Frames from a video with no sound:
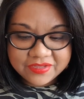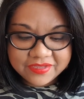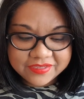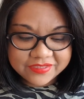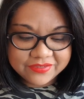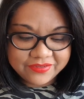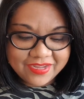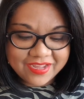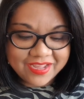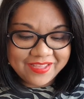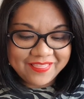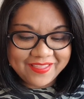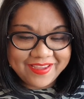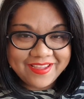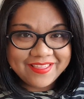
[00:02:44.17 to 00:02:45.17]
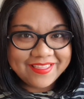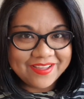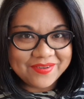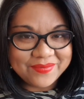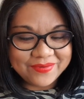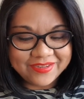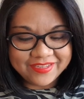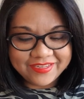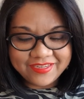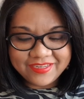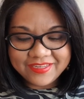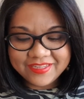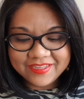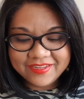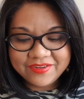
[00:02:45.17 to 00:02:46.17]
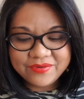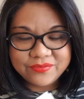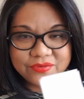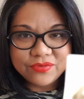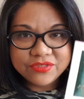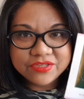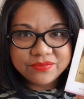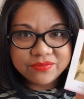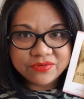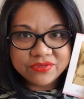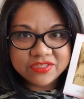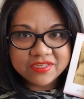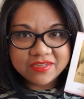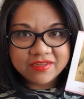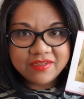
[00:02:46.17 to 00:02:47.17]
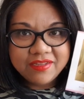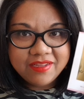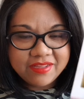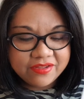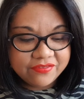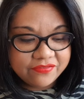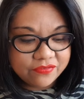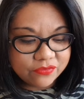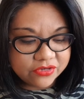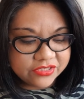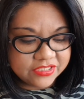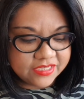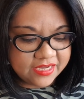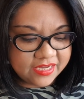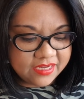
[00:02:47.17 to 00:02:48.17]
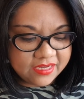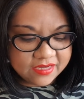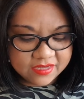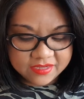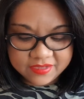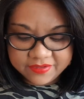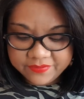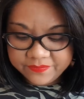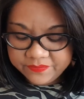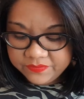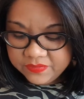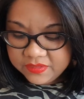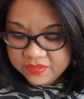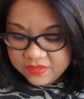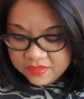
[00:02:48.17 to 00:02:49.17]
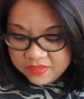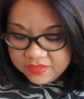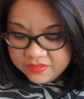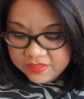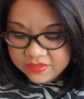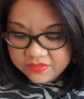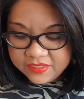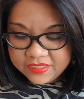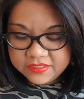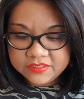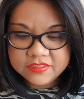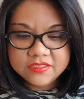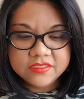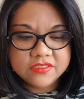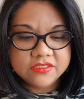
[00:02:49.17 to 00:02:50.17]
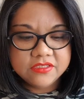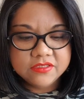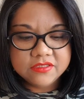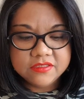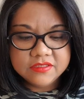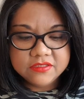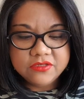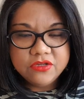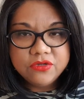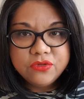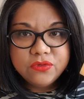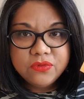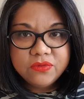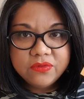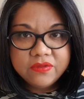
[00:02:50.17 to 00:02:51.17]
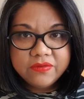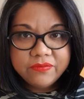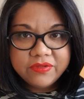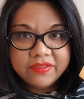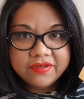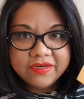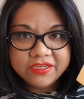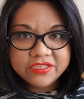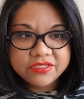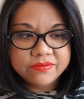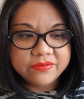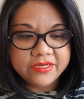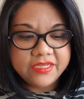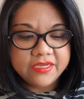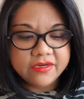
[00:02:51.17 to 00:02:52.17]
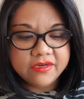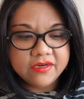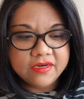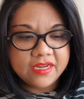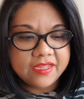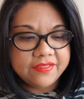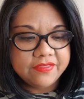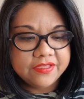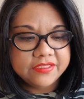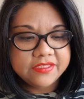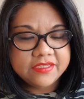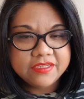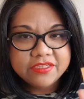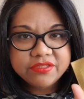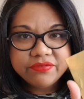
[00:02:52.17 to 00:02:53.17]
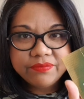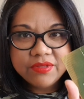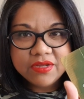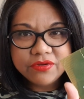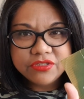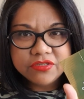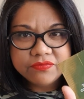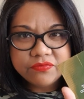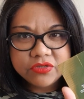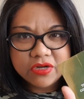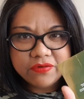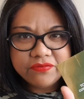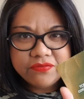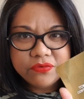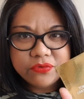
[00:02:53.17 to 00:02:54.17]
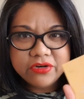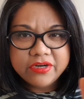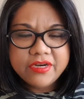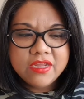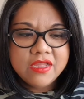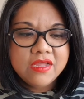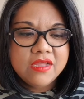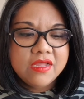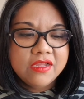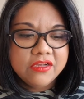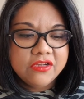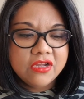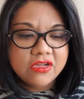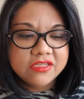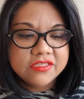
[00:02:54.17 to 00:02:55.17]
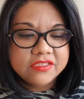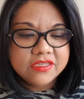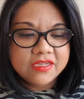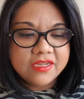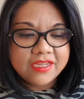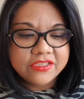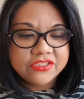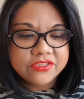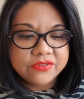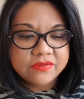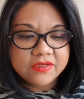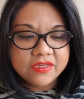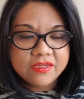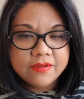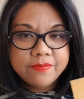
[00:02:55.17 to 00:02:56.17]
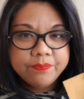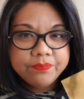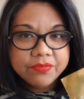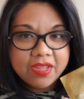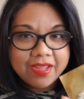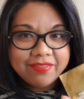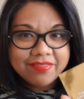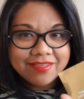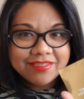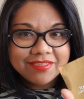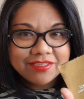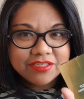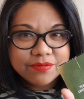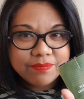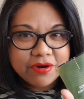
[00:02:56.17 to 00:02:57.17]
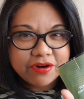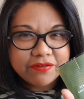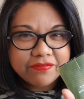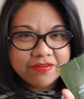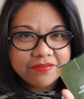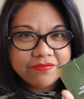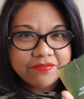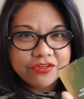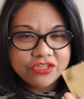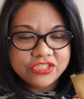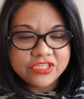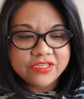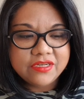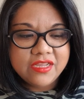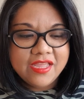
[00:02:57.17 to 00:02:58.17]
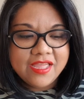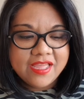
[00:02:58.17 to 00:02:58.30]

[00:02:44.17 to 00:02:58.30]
So yeah, I like that one, Rosa Rossa Forte. Now let's go with the next one here, and this is from the house of Tom Ford, Costa Azzura, and this is Parfum version.